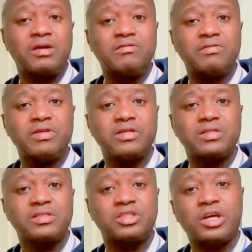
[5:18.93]

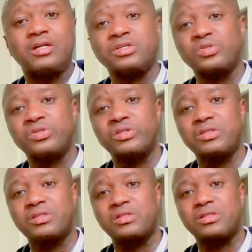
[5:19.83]
conflicts and child
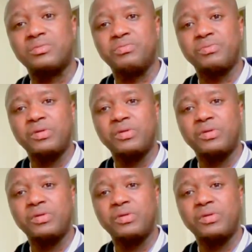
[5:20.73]
soldiers is